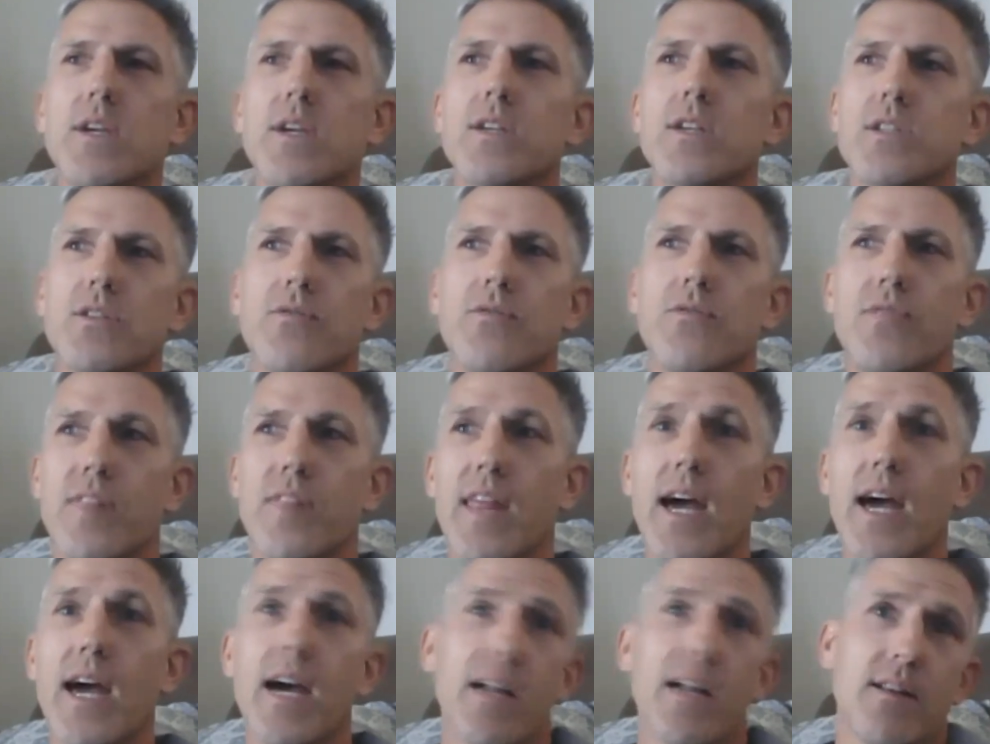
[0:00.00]
So for
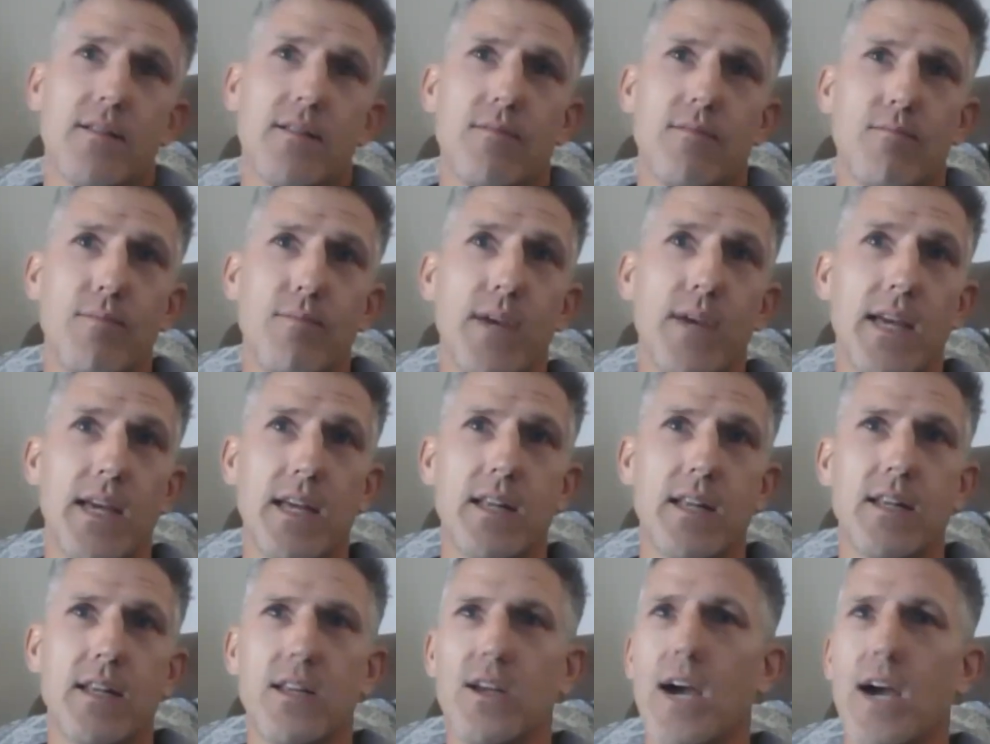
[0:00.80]
that
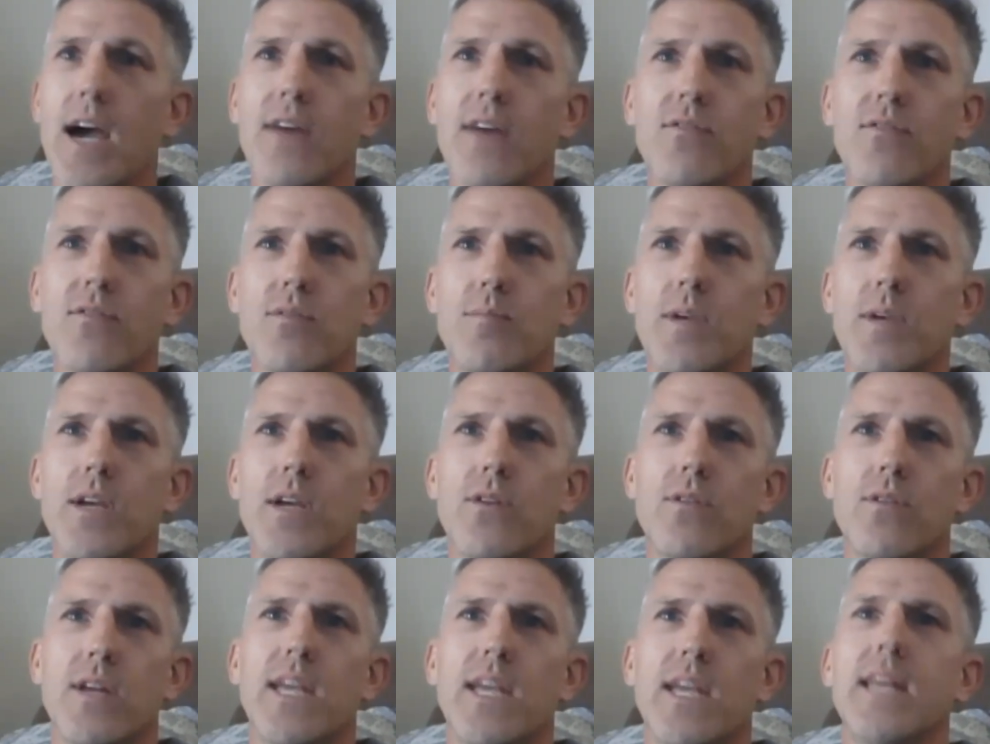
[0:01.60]
being, you have to
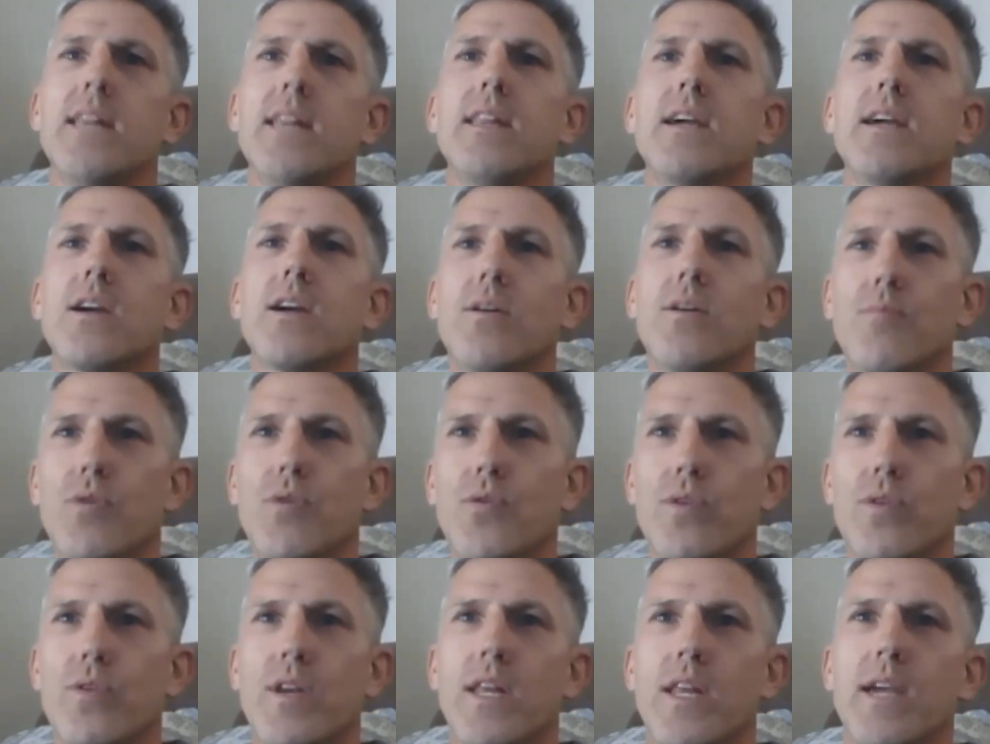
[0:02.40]
be in the
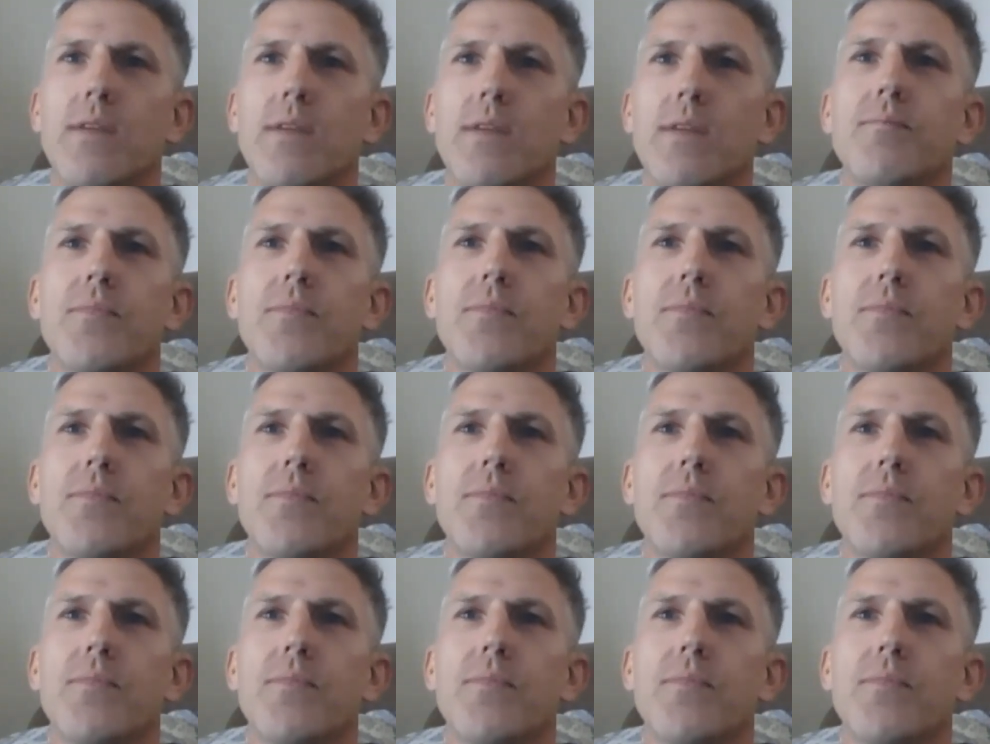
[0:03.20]
community.